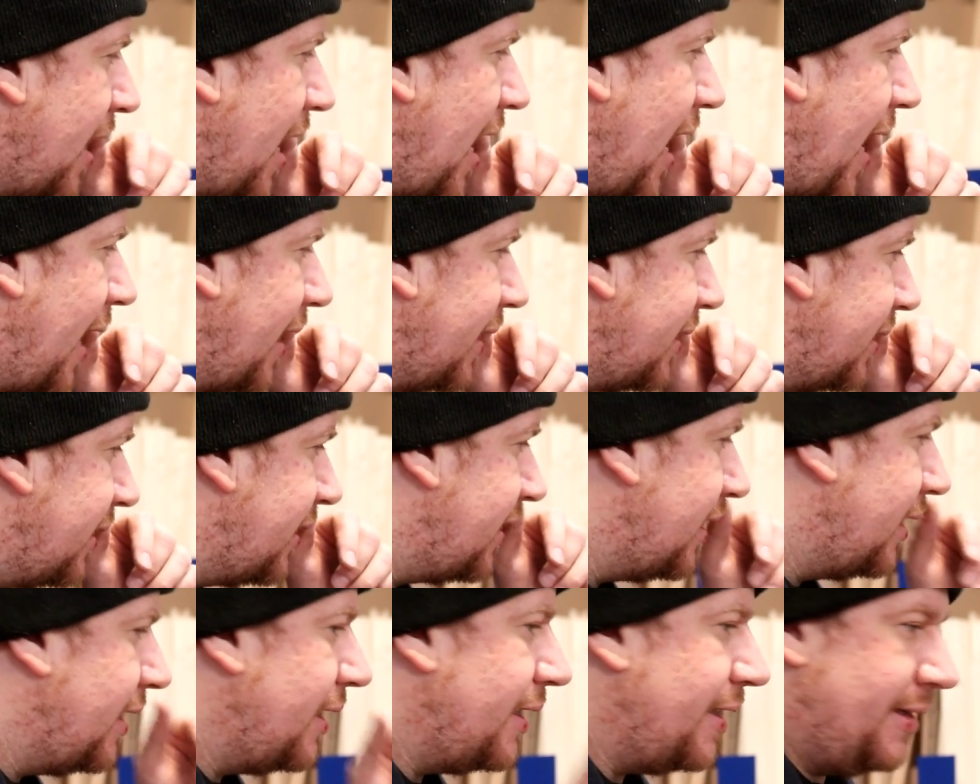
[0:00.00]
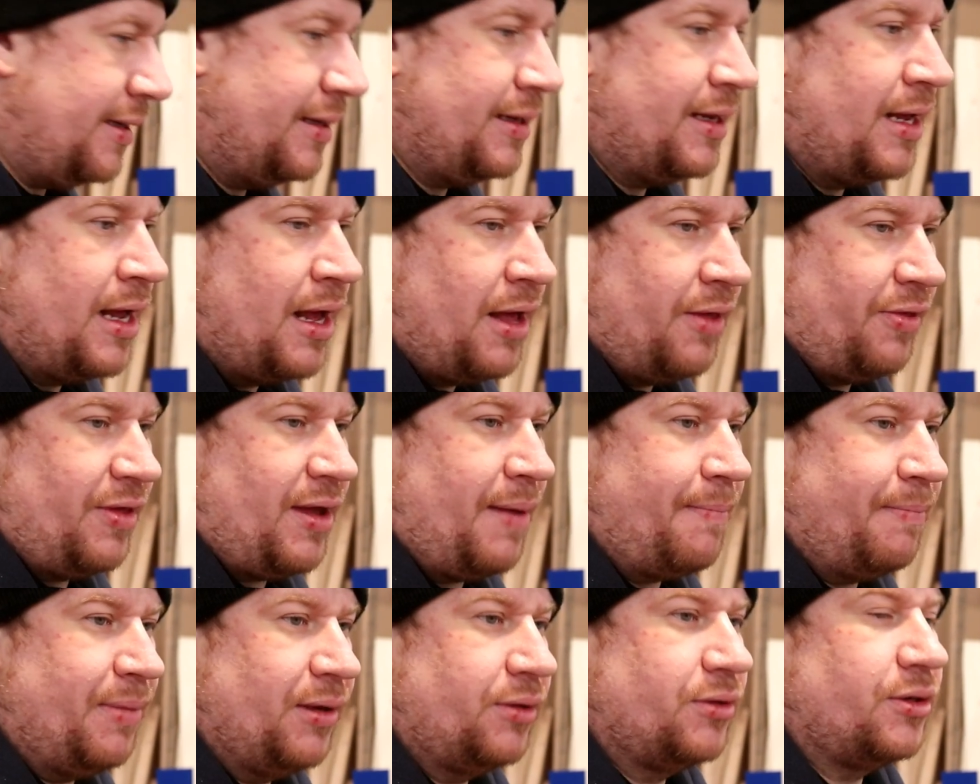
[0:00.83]
And uh,
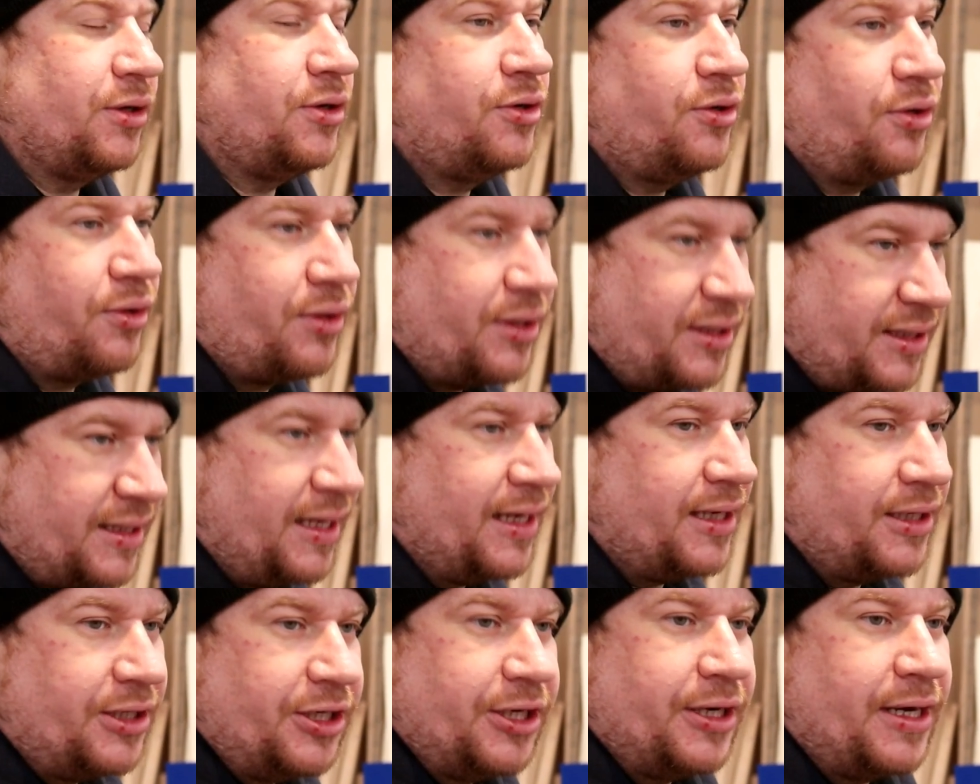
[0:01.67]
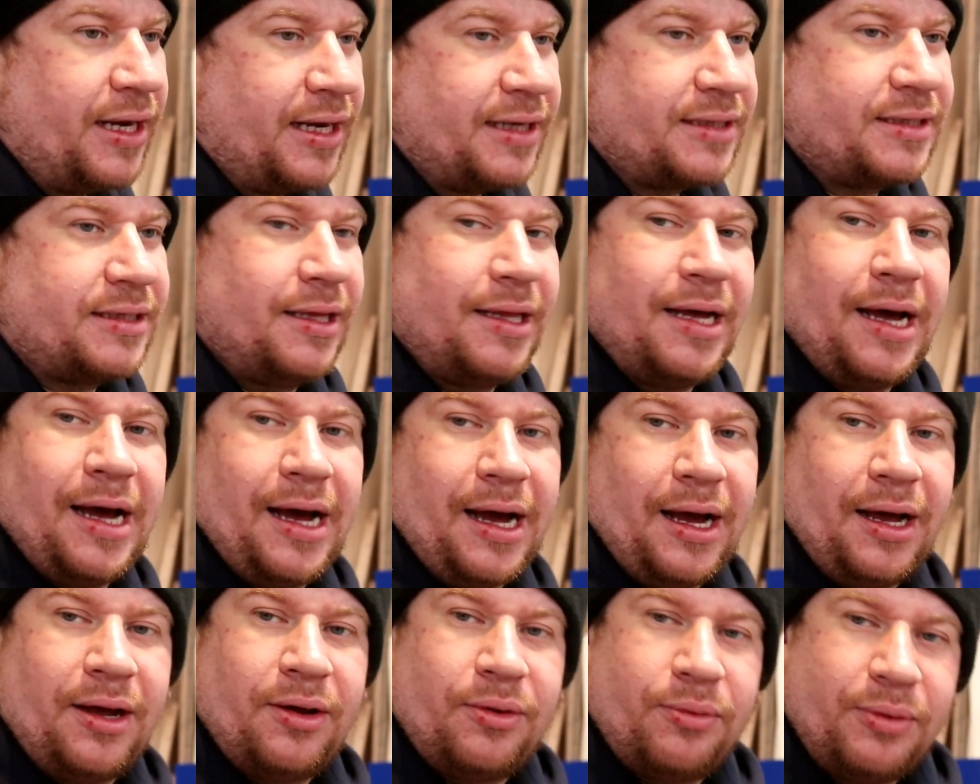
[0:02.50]
then build another section next to
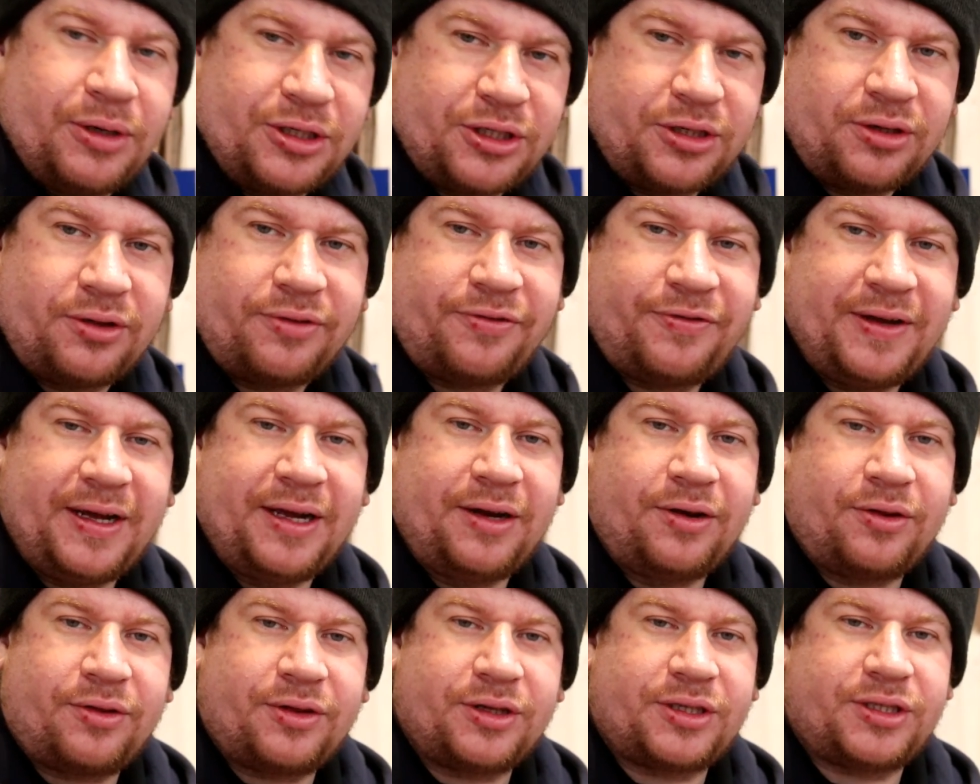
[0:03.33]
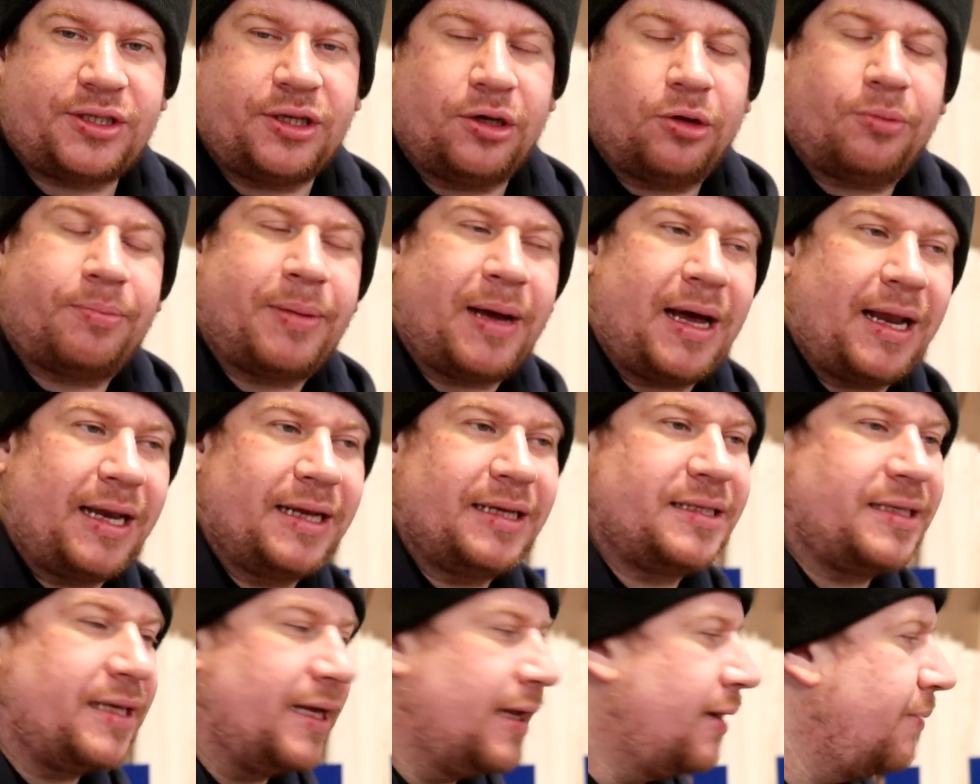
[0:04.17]
that which will fit another two
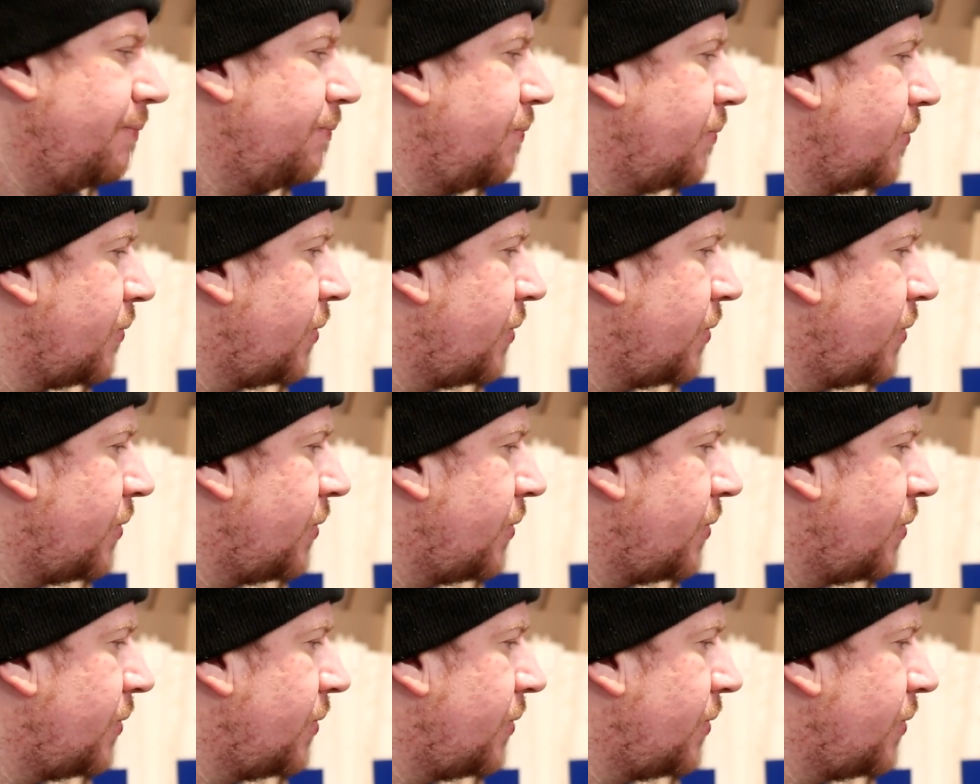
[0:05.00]
pallets in